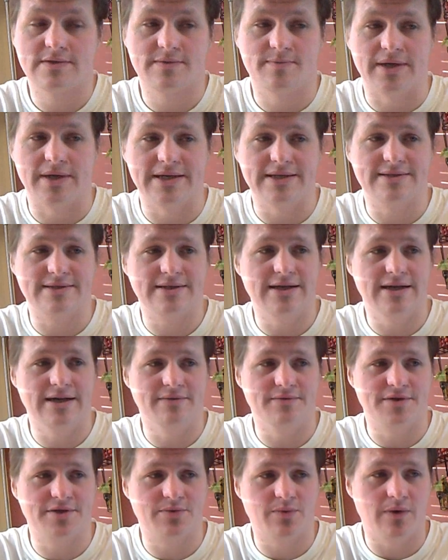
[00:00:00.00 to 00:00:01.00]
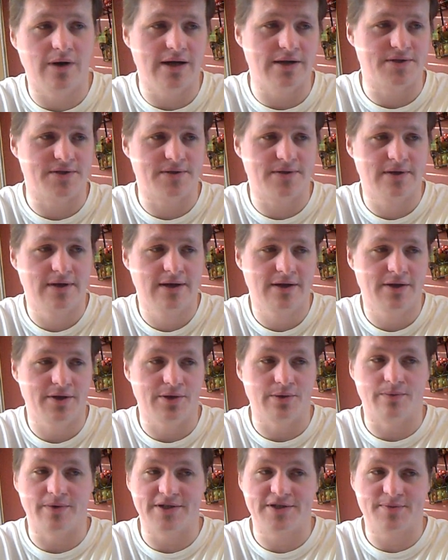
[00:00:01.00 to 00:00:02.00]
Smagisa, I've just watched
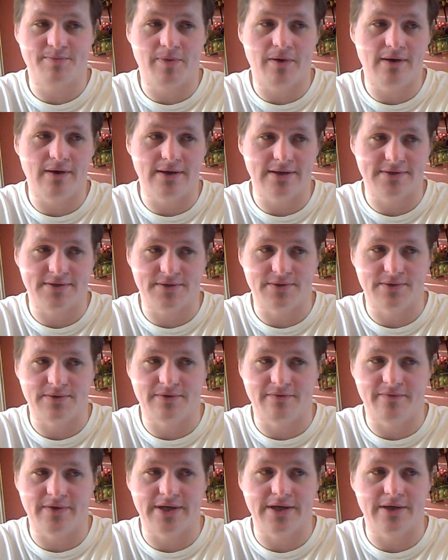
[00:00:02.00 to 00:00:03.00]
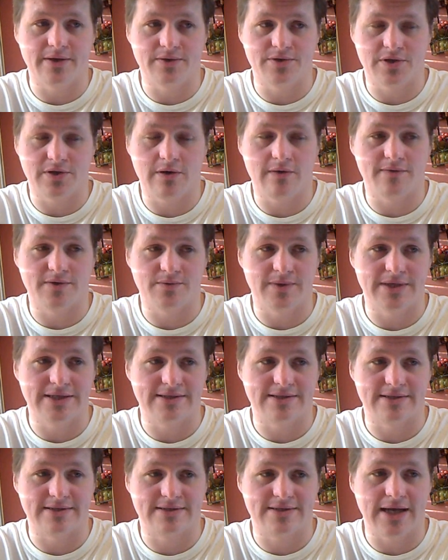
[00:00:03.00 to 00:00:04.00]
your response to the video Jehovah's
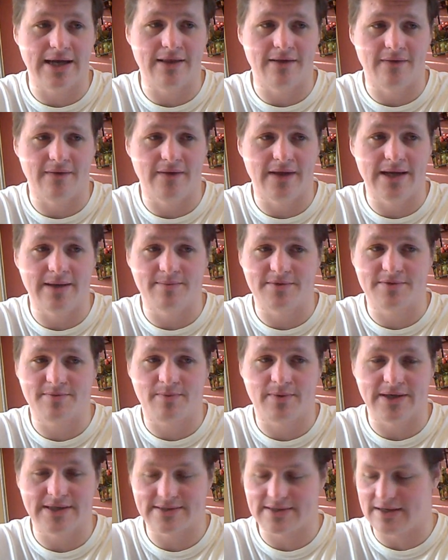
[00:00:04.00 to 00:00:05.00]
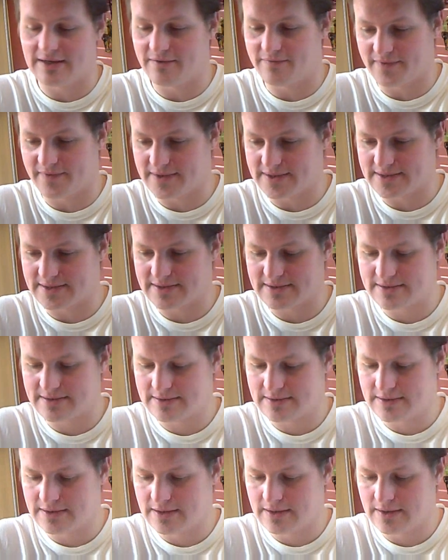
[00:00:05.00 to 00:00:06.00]
Witnesses Silent Lambs press conference.
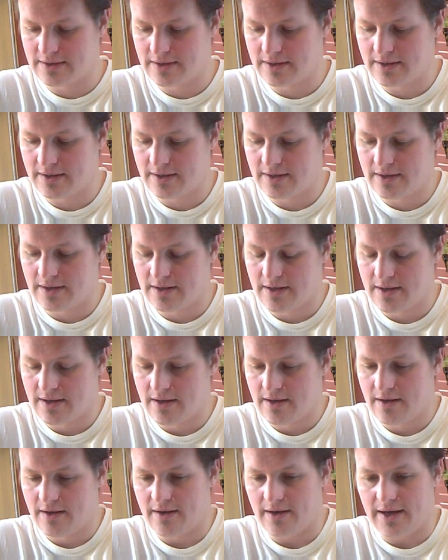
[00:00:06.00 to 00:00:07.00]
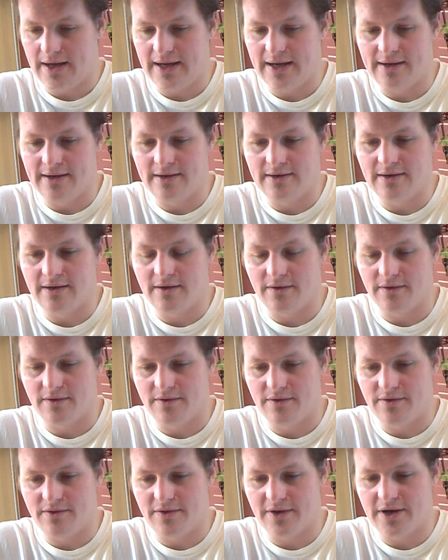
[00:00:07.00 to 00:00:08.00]
And
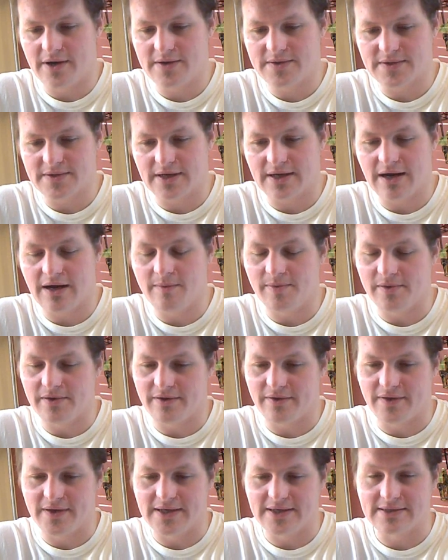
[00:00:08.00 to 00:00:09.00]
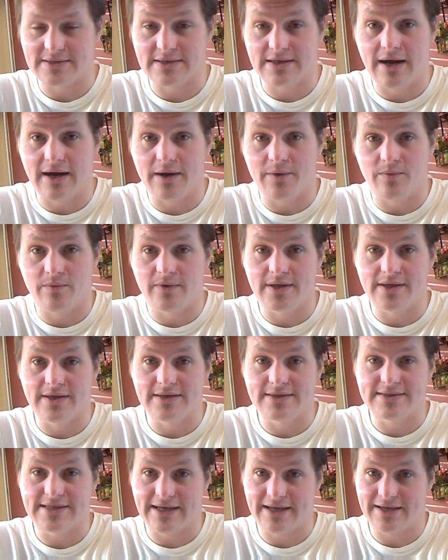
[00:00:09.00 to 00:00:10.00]
there's a couple of things that I
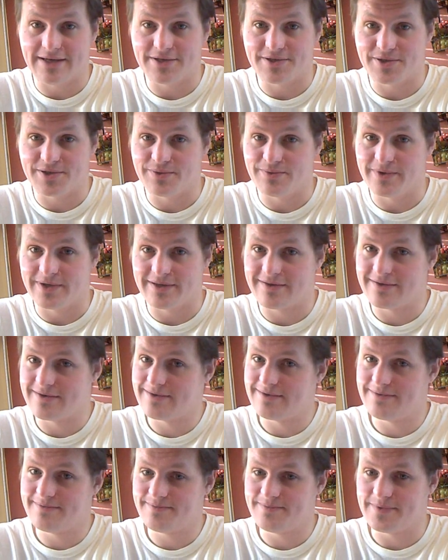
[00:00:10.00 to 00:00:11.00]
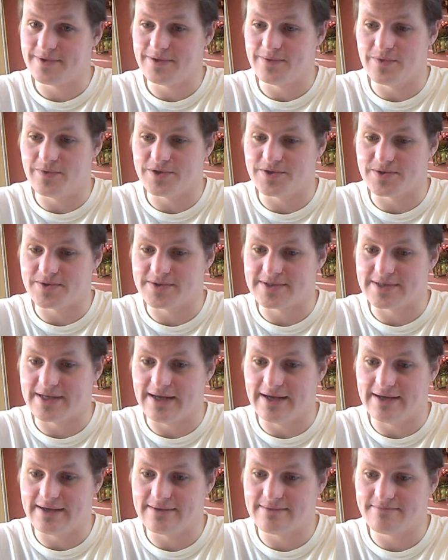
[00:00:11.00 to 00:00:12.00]
really take issue with in what you're
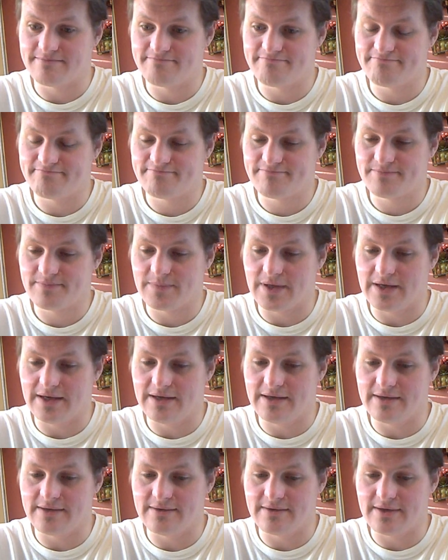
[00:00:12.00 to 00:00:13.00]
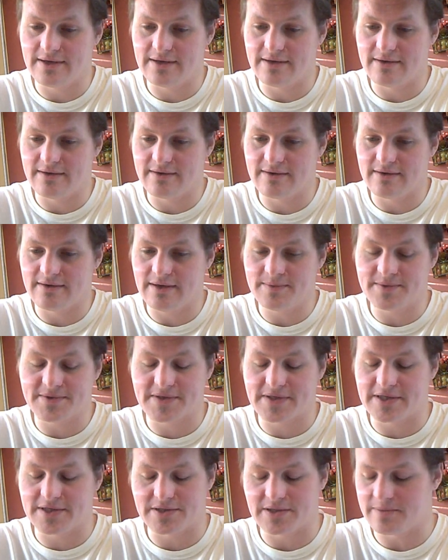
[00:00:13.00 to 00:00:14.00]
saying. And I'm
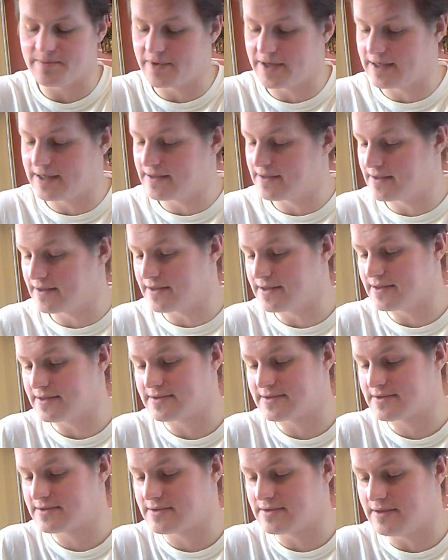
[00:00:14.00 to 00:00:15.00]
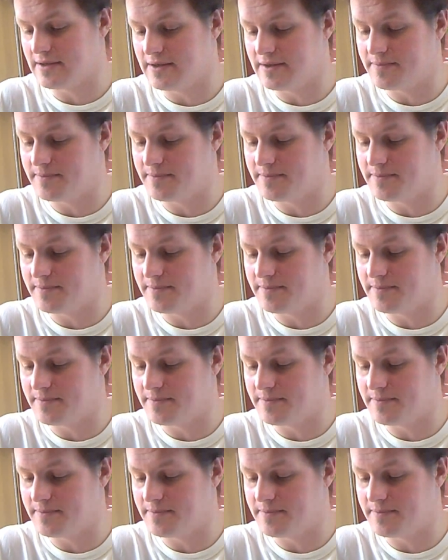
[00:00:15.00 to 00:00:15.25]
just going to jump right into this.